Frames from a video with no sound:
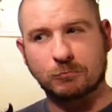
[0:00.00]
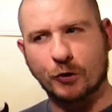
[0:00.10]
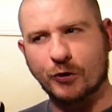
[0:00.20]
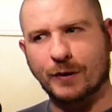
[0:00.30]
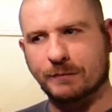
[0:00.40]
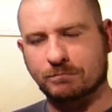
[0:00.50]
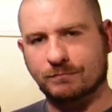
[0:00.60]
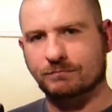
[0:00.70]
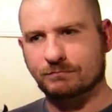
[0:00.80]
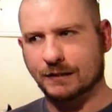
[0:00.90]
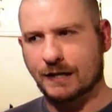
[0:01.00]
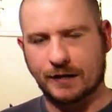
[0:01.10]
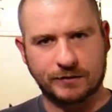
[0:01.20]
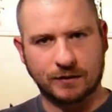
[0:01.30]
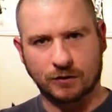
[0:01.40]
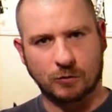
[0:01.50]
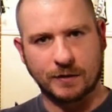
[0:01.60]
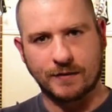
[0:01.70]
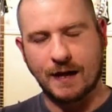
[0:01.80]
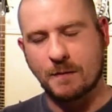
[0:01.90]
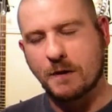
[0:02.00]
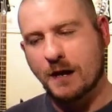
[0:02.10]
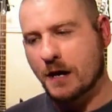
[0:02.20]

although I kind of did a little bit of that.